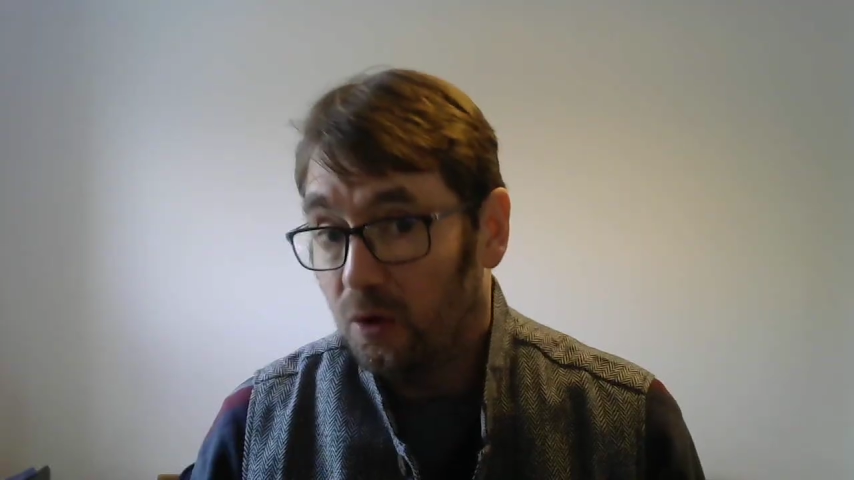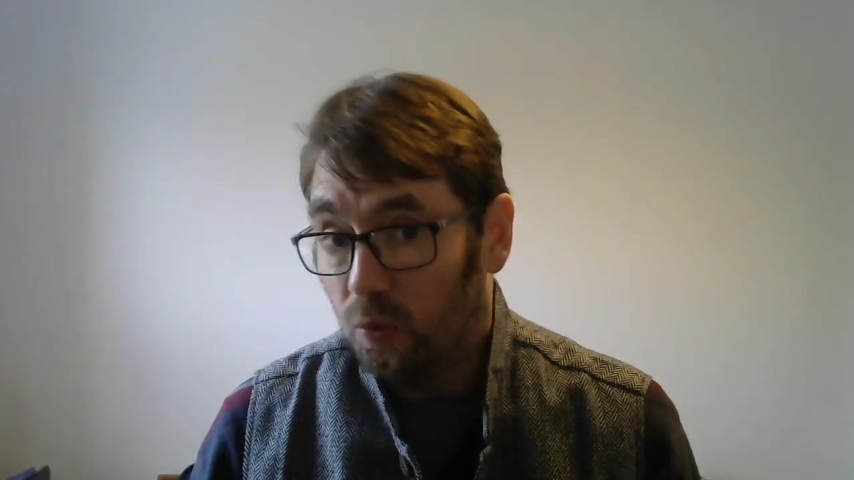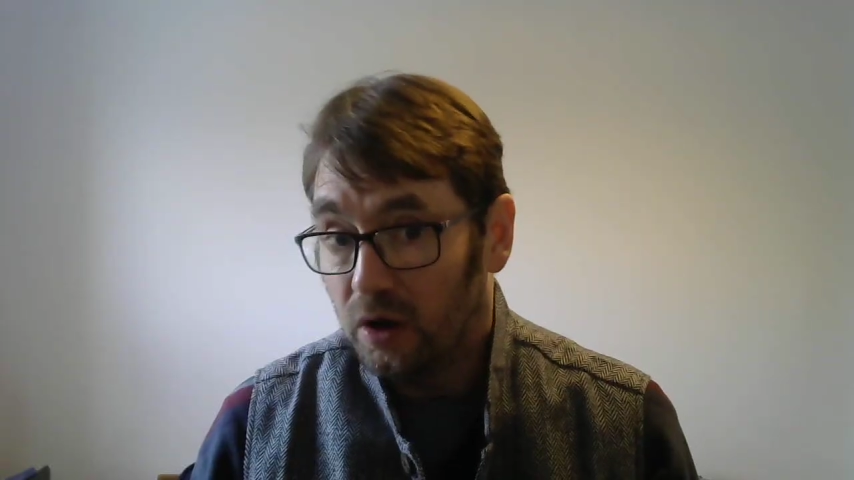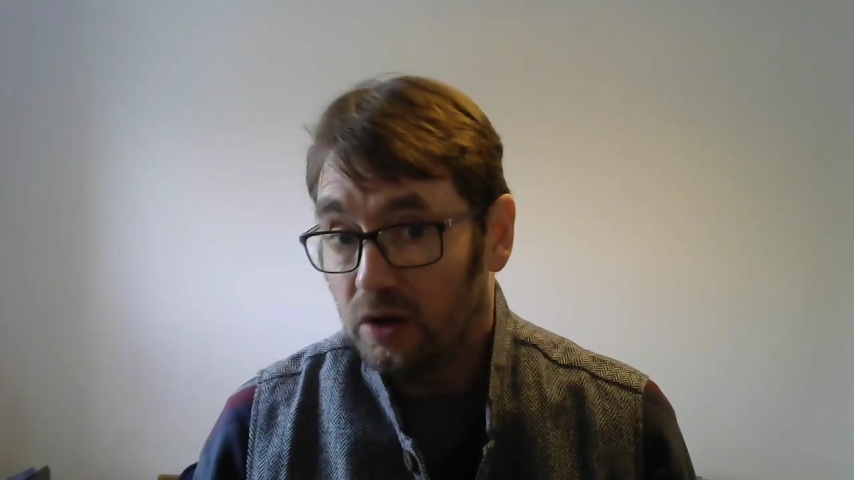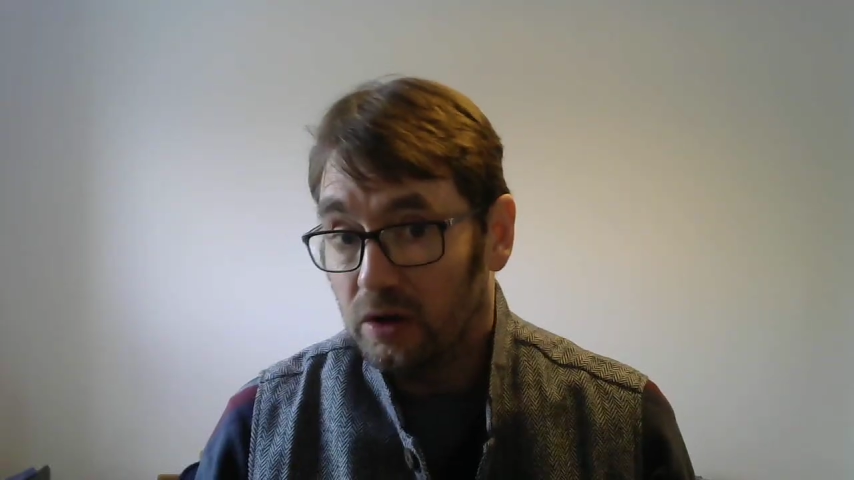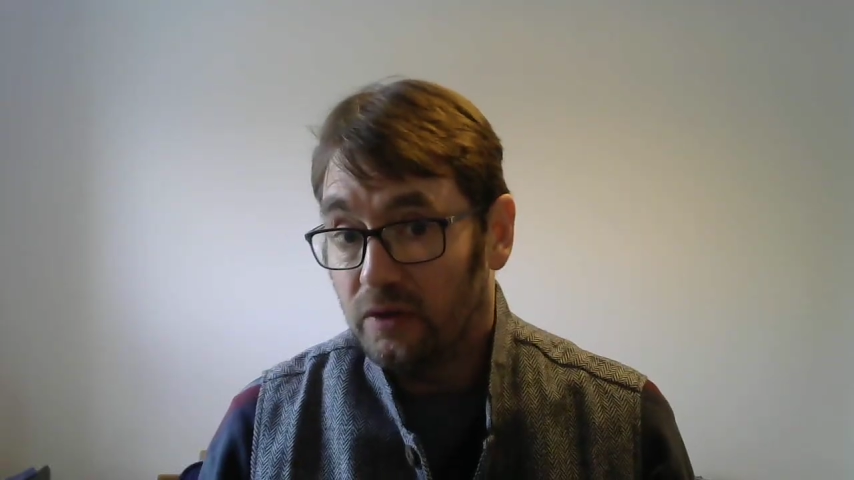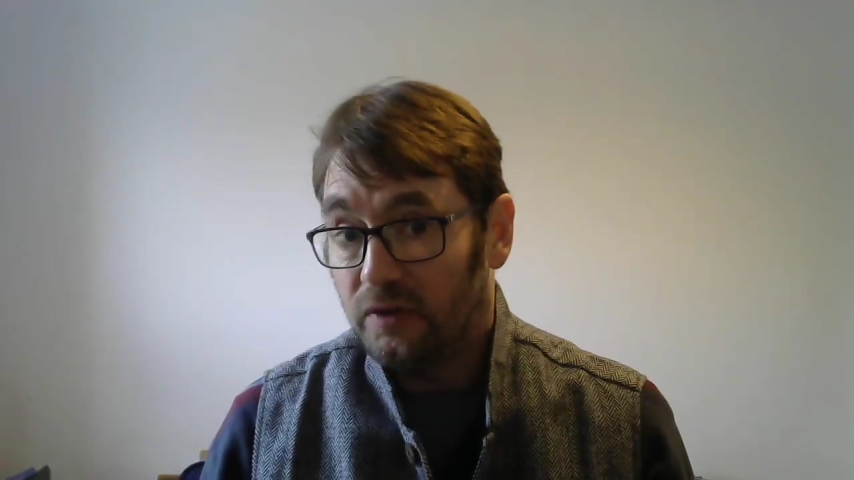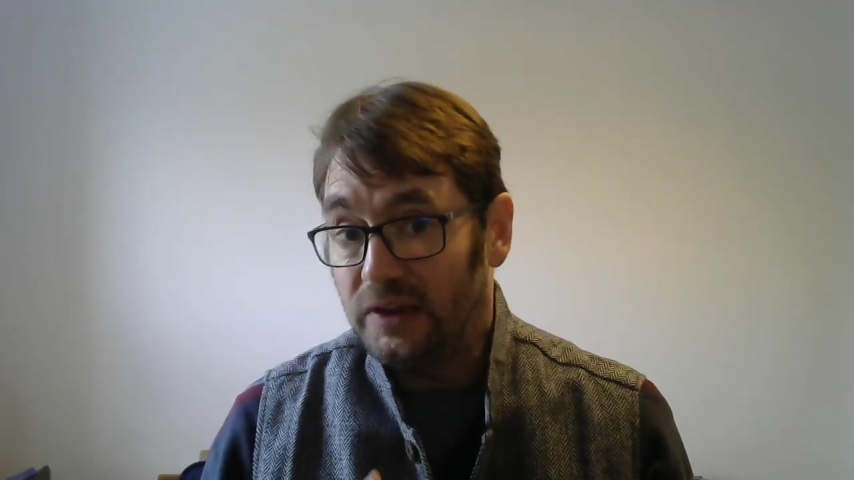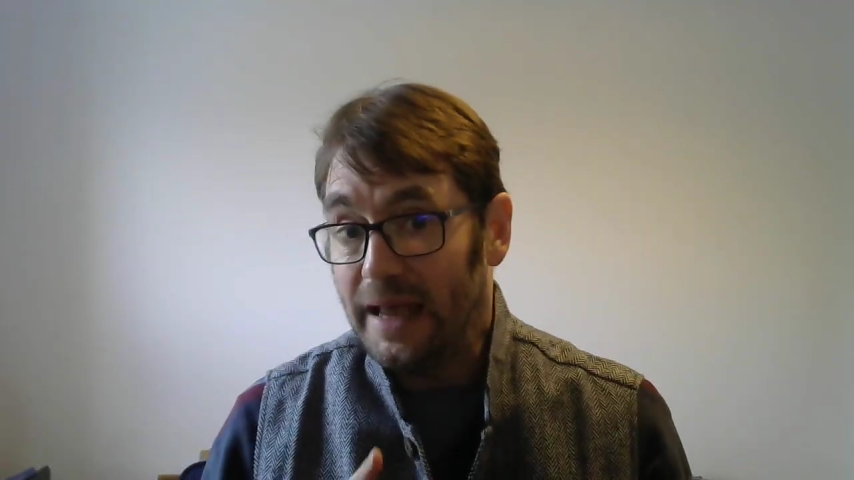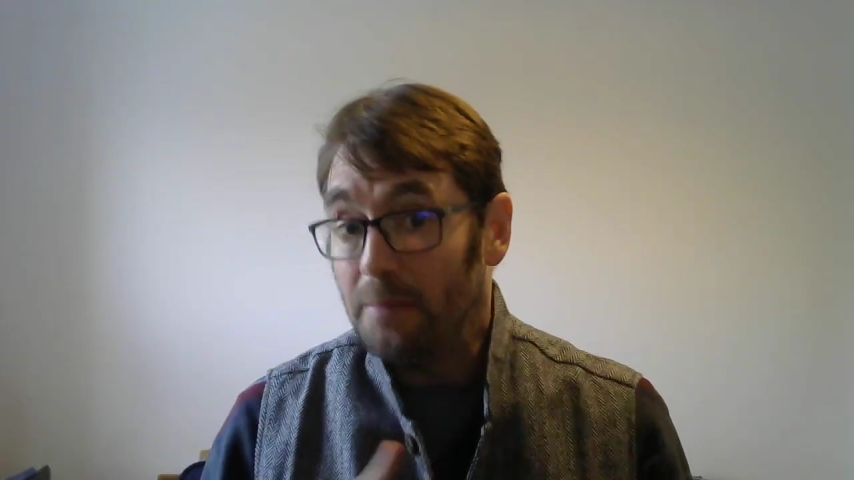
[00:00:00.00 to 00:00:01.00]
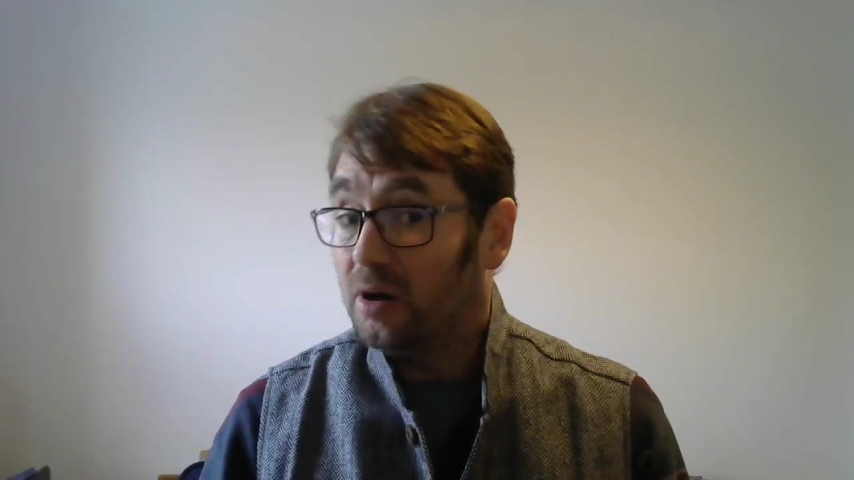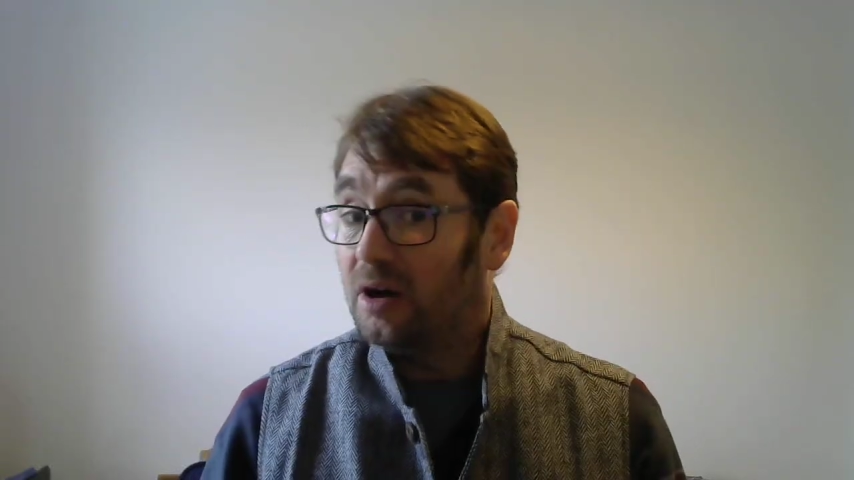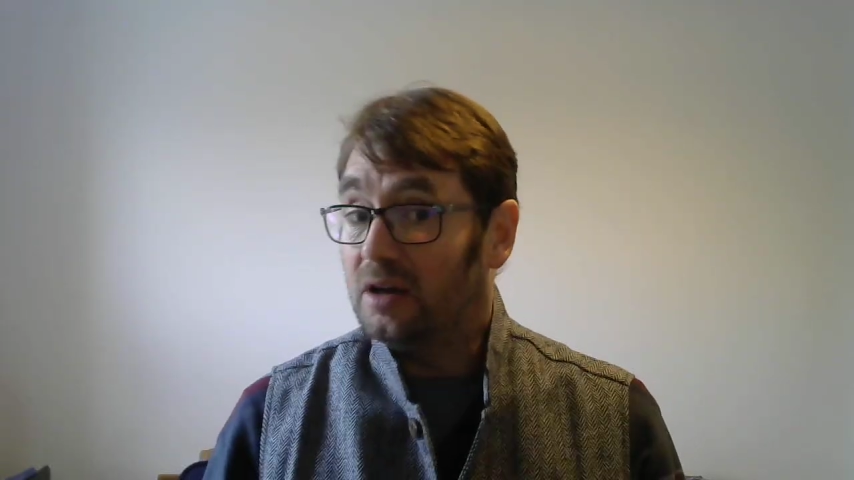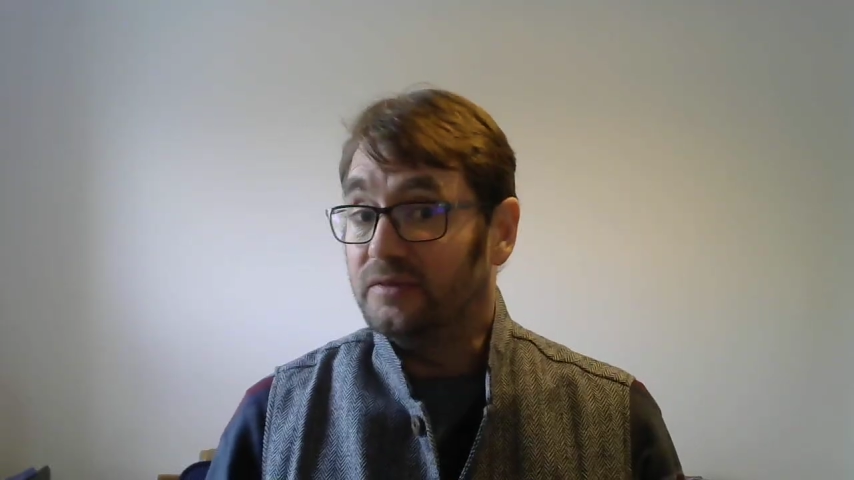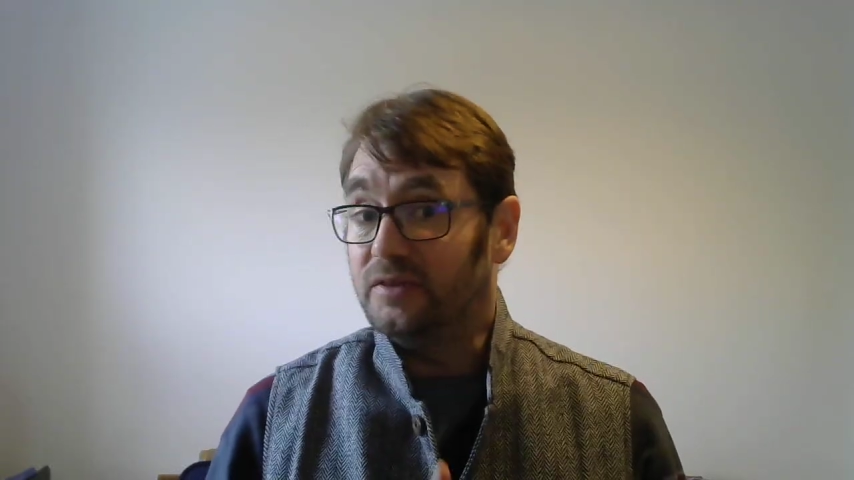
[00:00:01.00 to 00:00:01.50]
were the
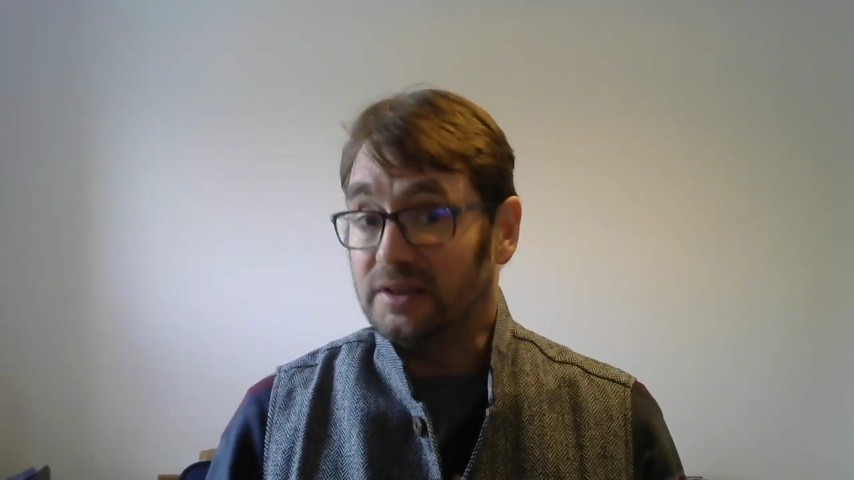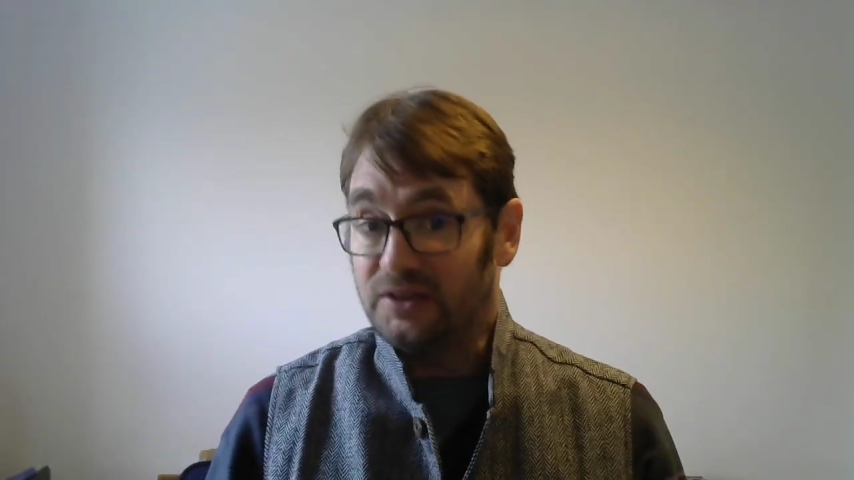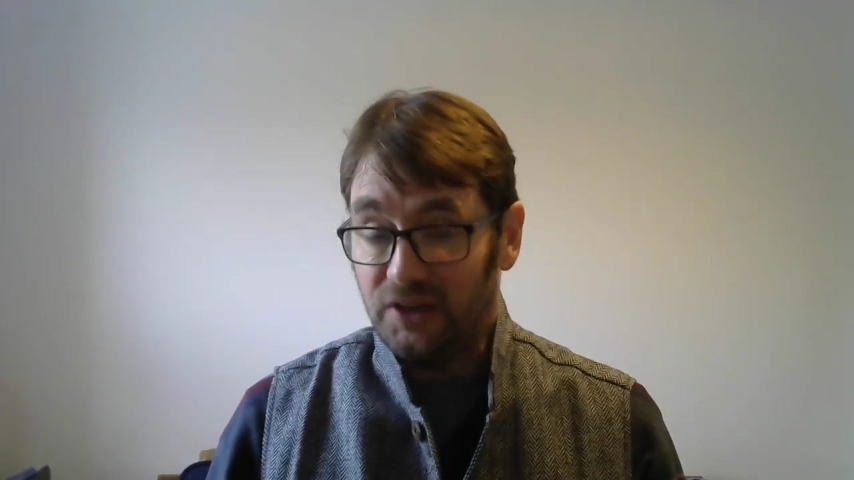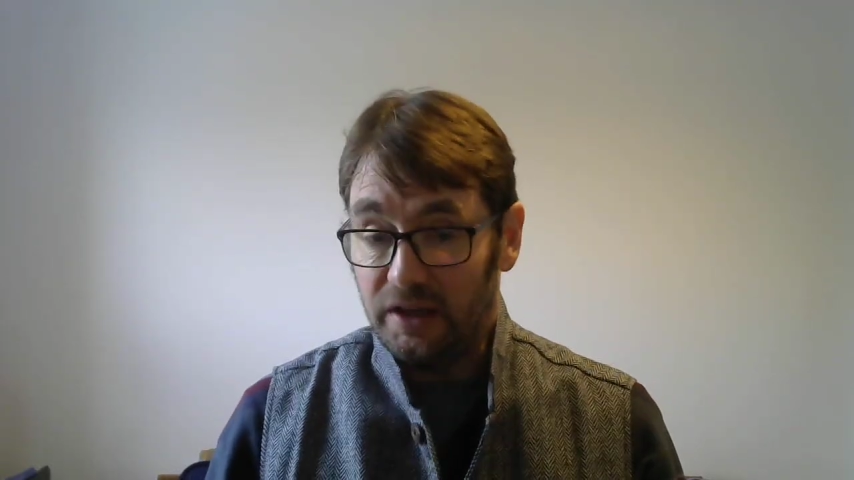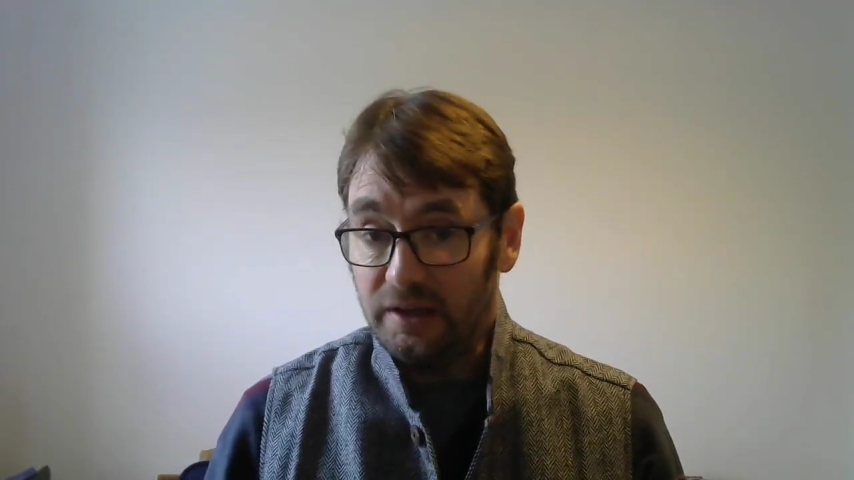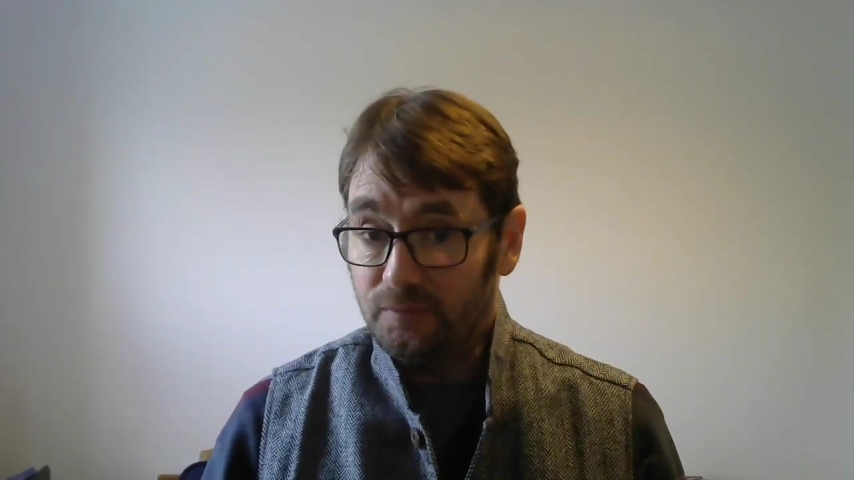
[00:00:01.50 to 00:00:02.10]
Empire of Nicaea,